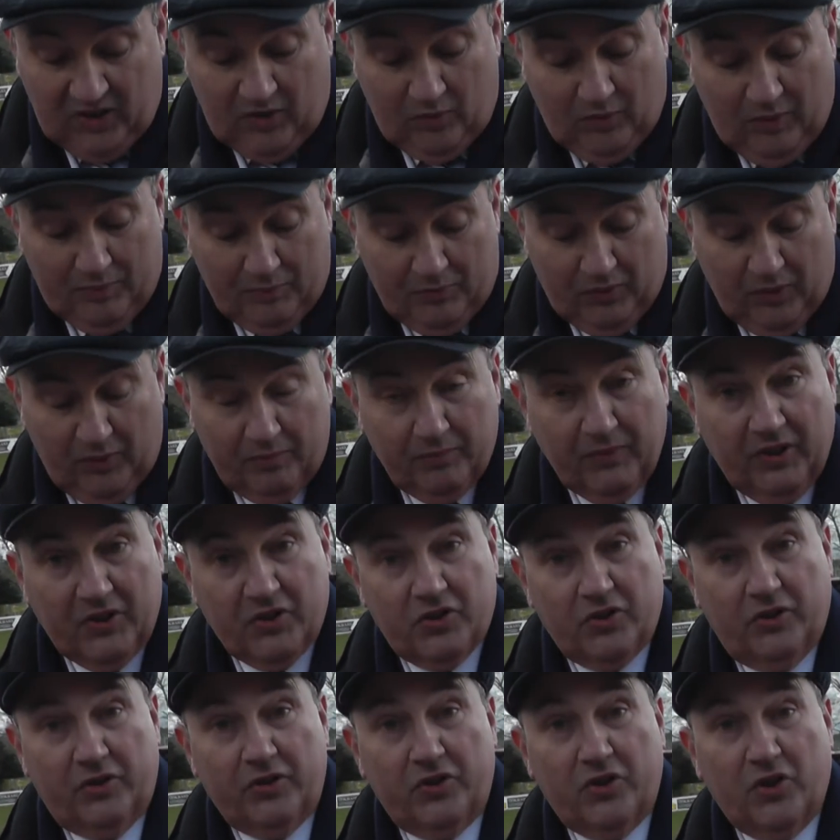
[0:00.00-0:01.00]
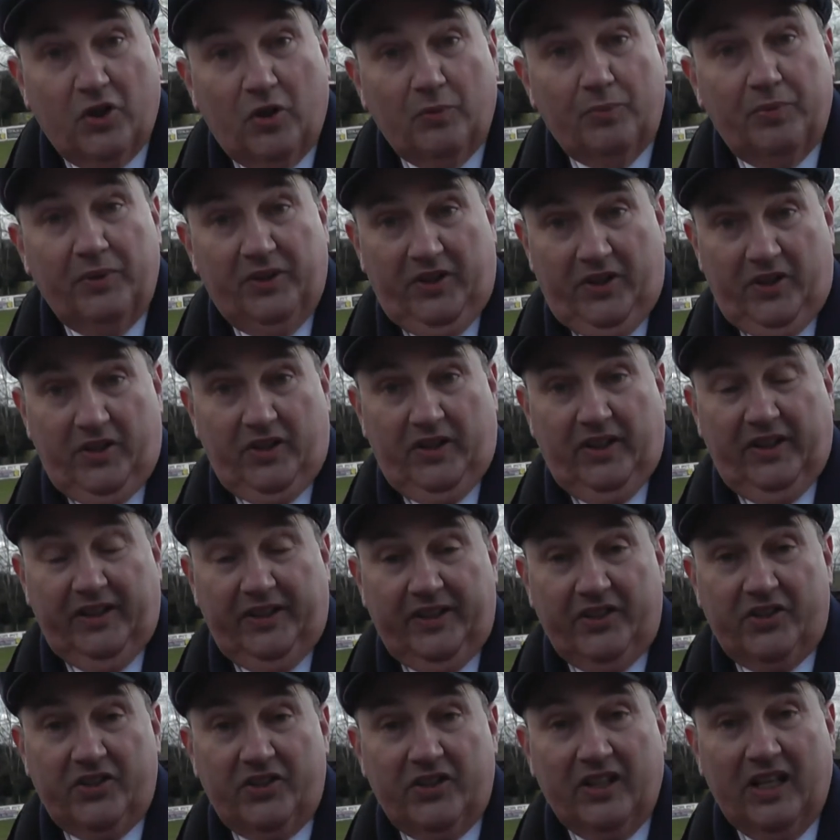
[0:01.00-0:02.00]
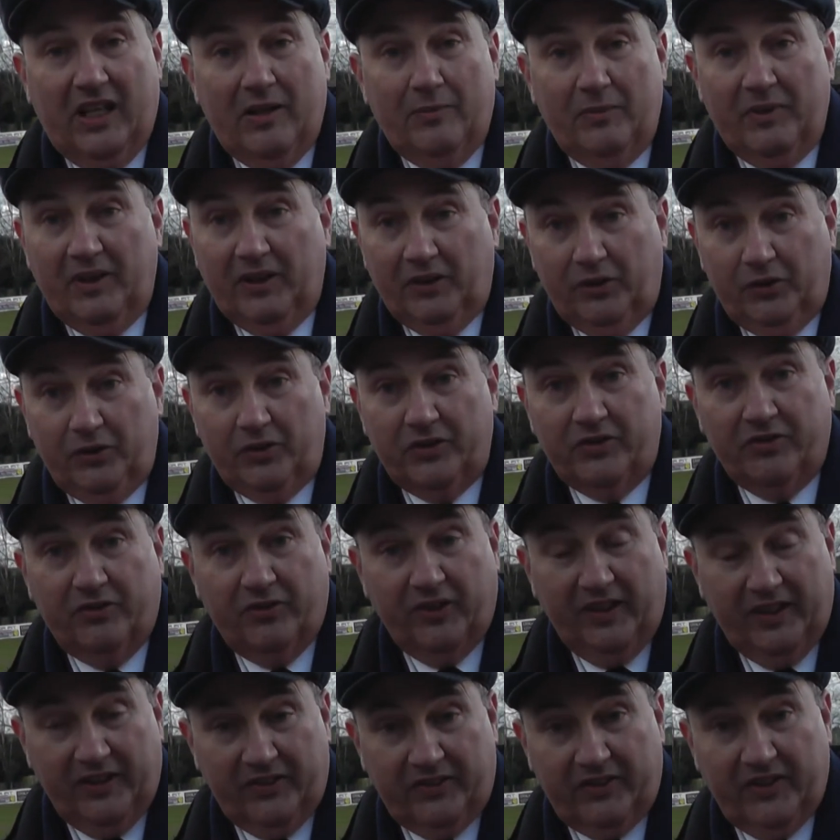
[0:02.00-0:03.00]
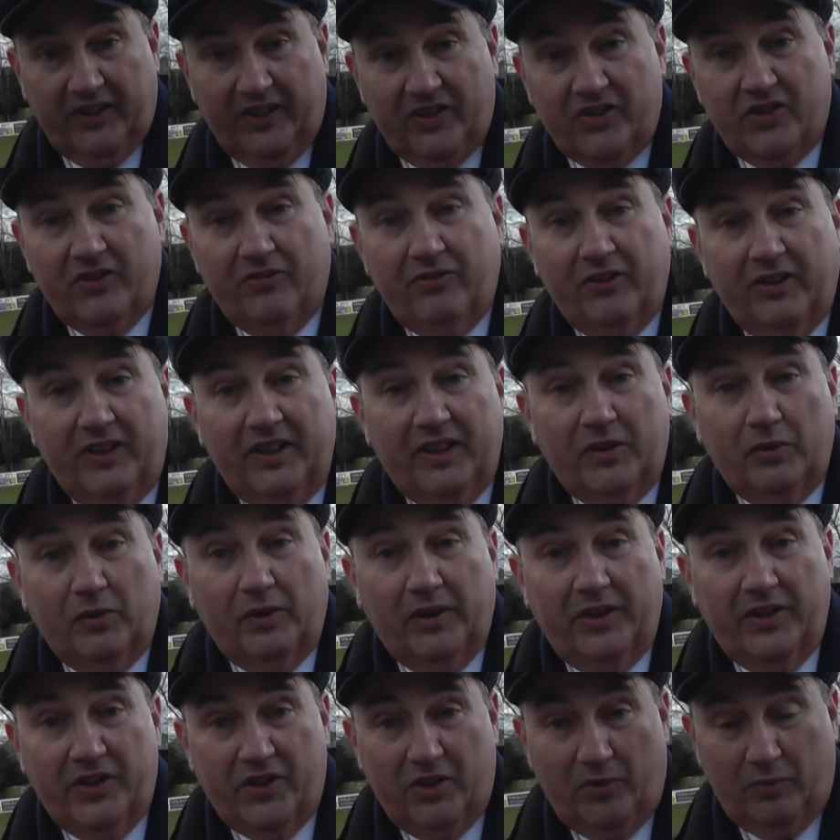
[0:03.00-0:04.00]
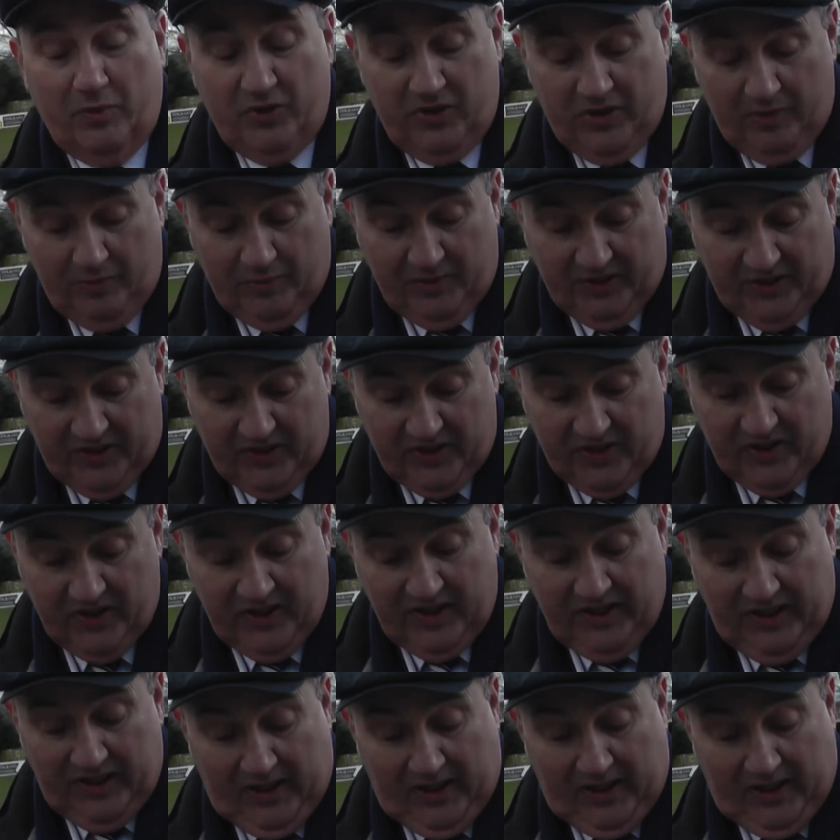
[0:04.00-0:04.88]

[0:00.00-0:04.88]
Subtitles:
Wimborne much on top at this time, and it looked for anything as if an equaliser was imminent.